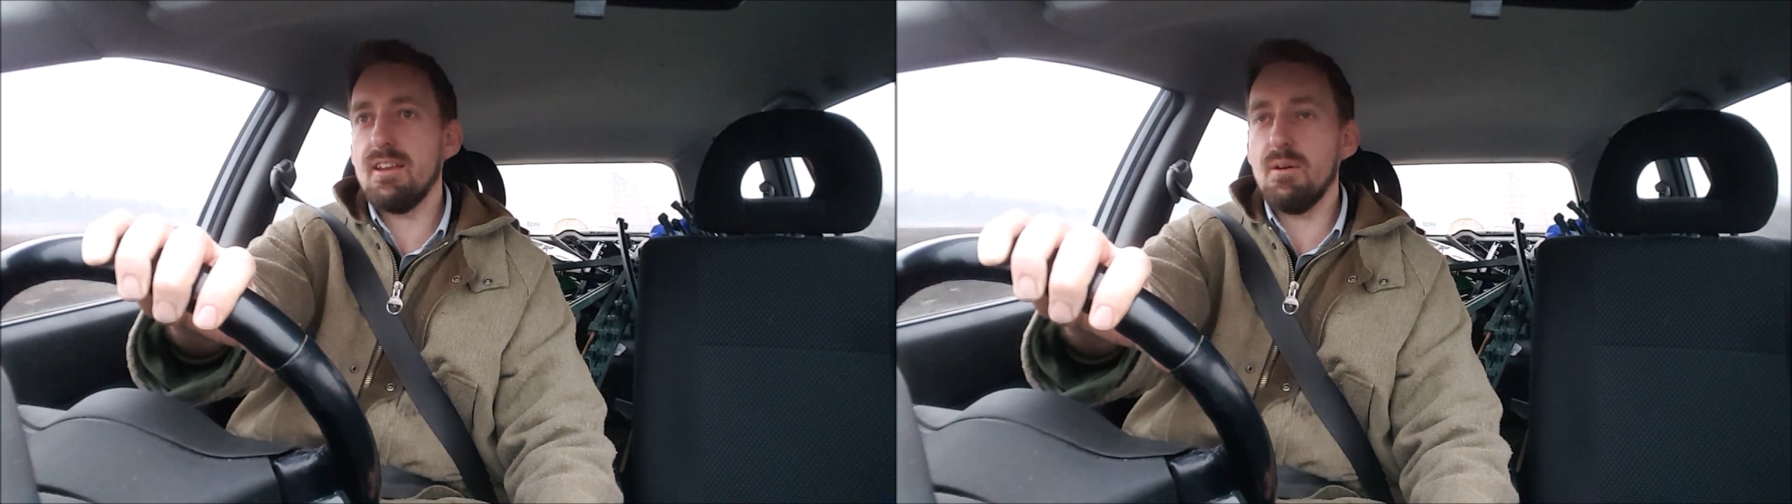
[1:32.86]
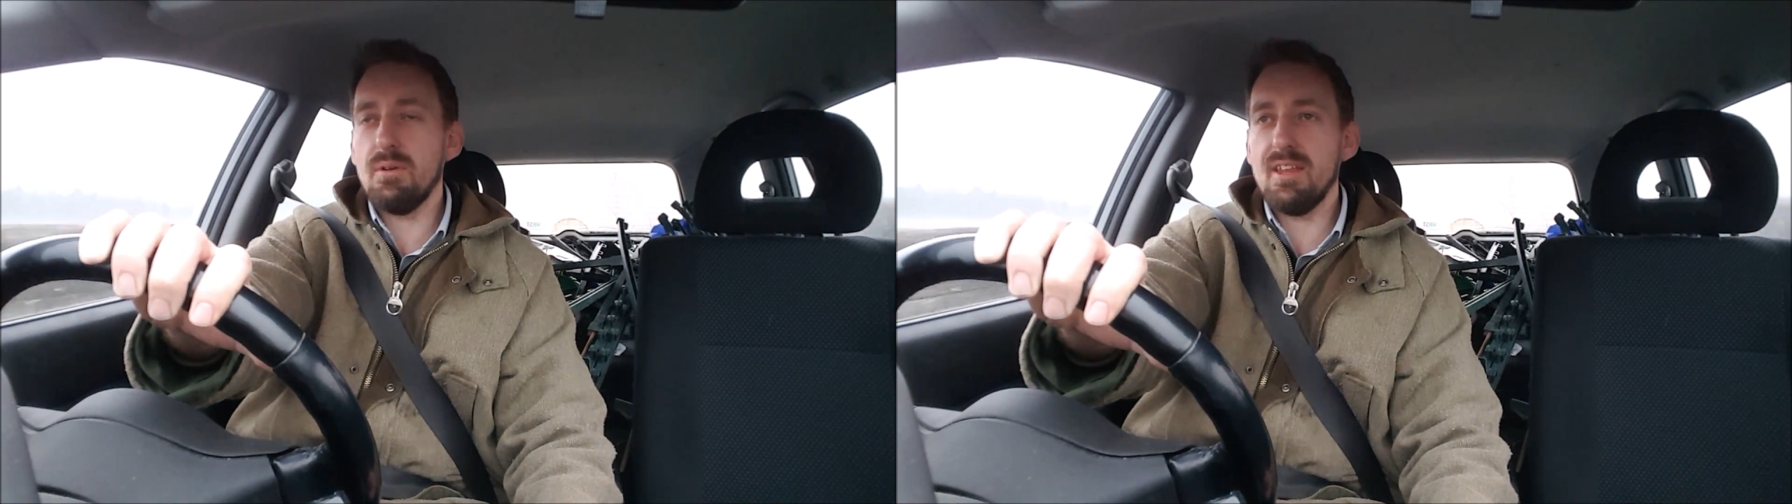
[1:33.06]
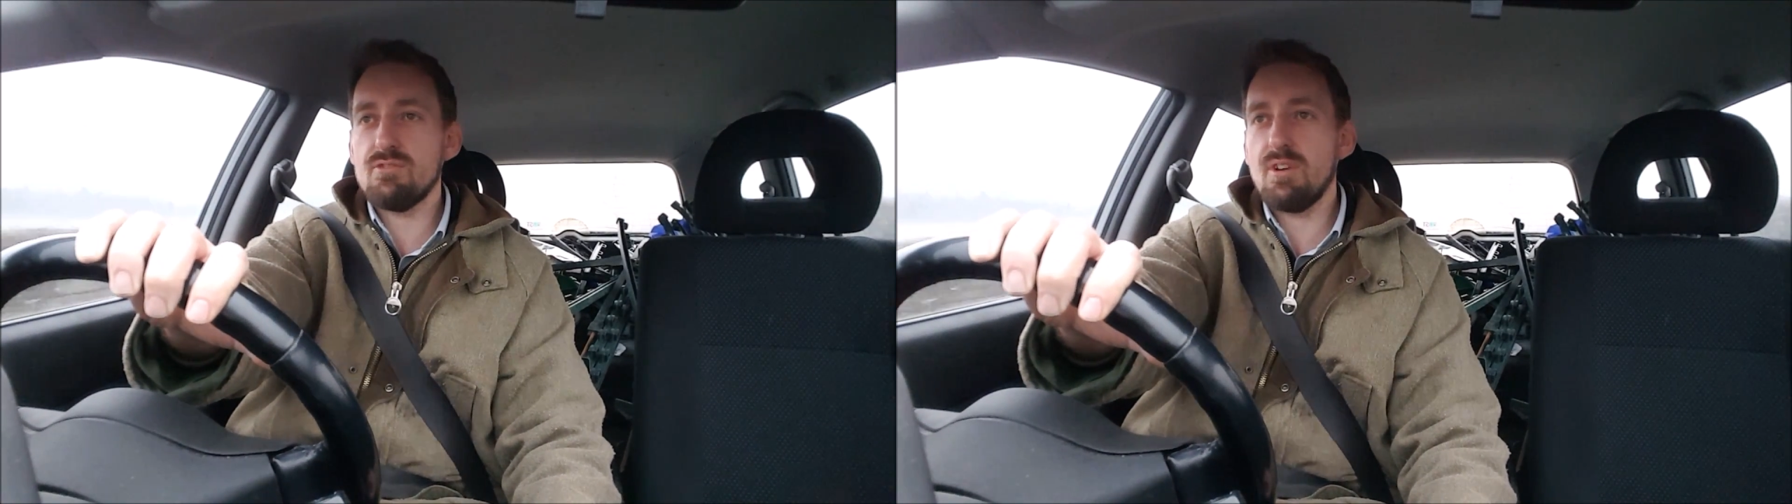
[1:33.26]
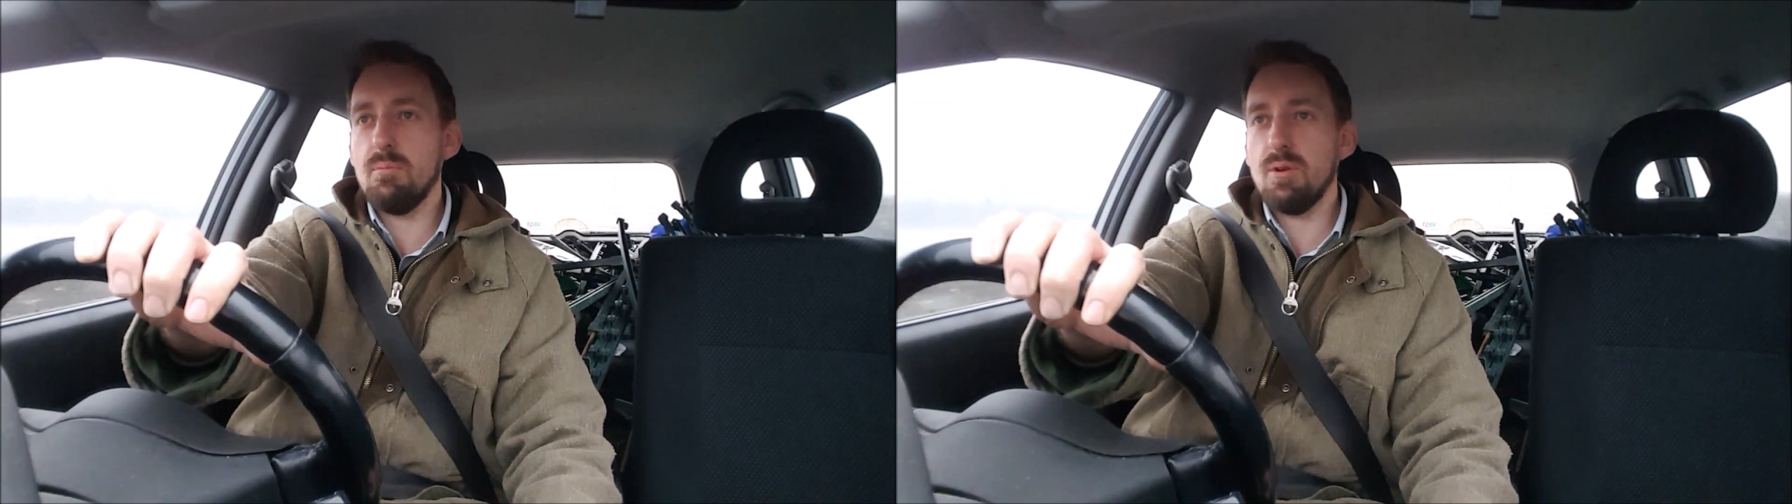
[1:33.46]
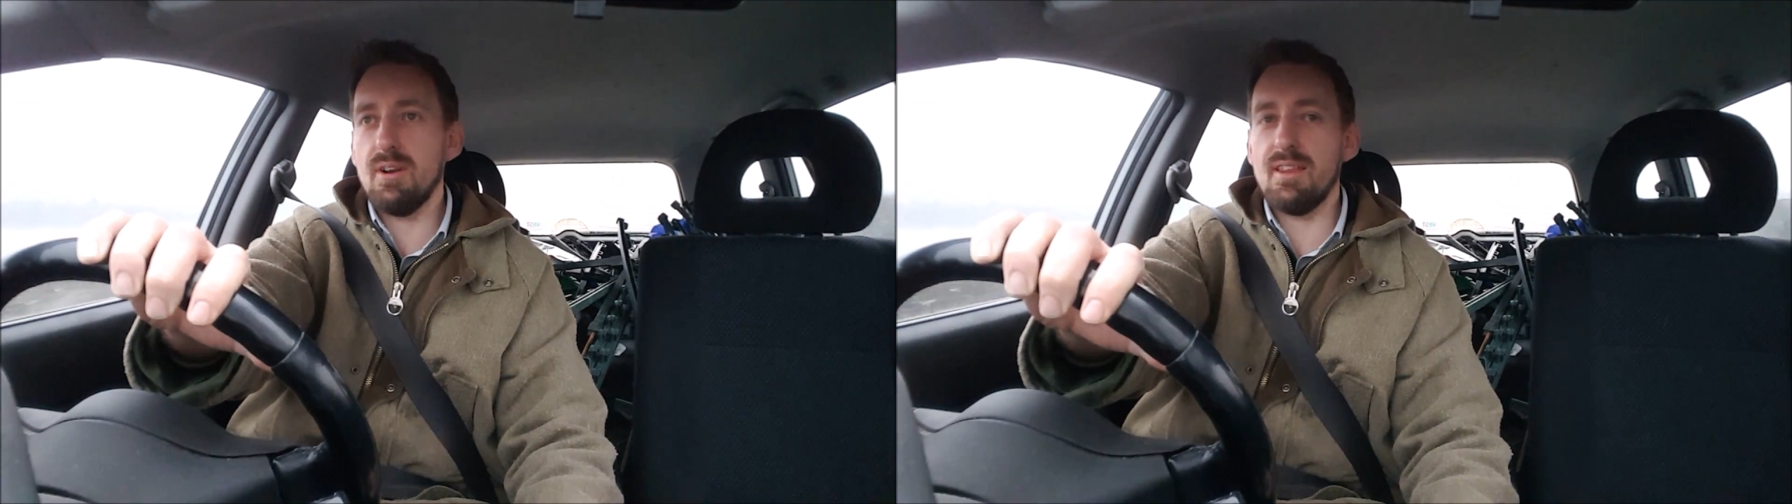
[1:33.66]
when they
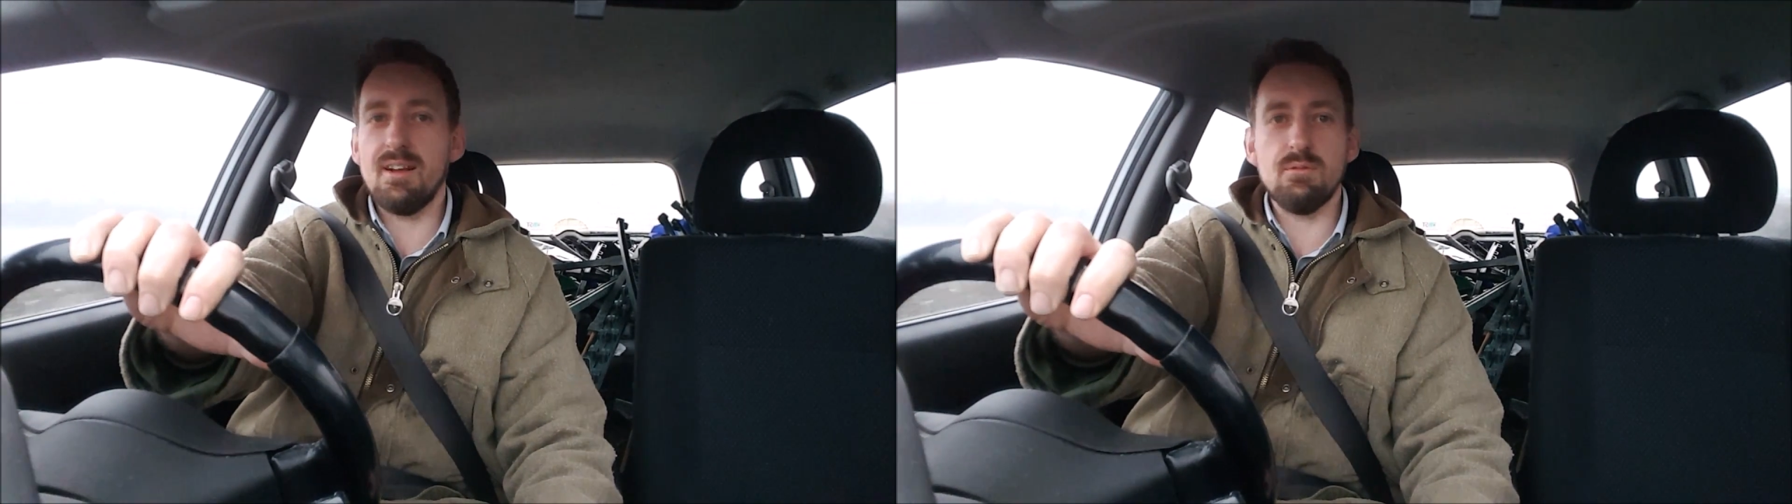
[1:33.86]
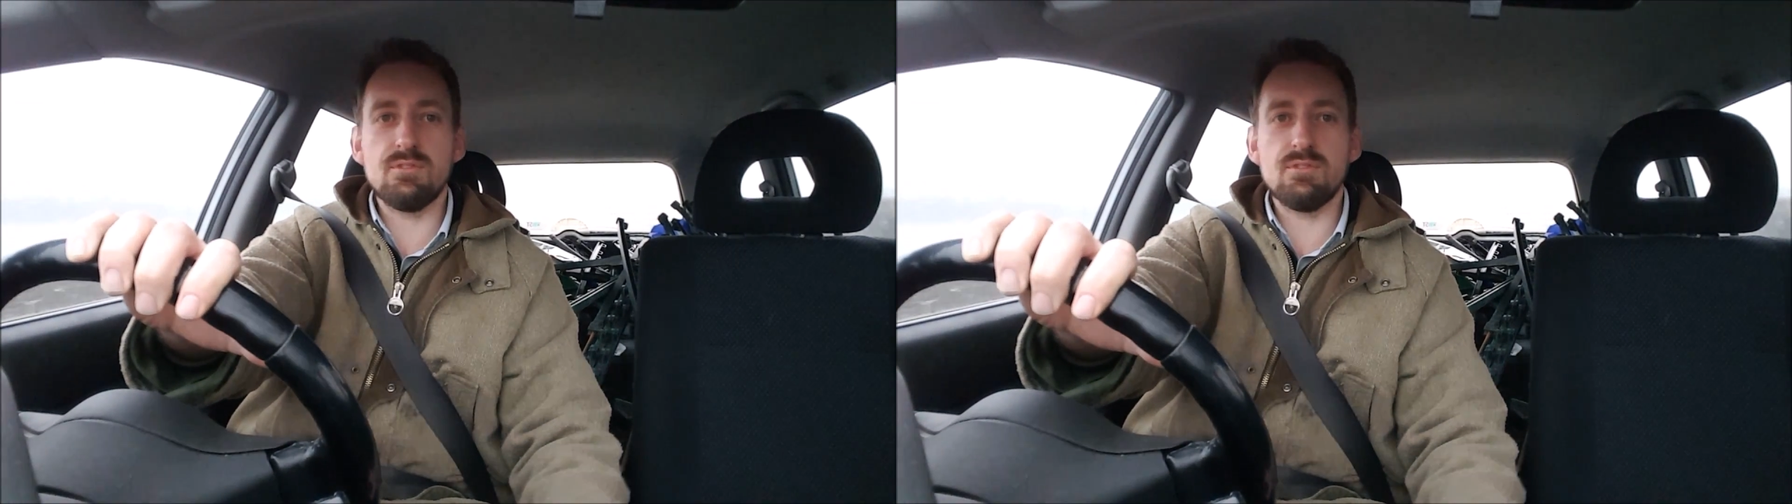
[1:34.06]
trample on it, that all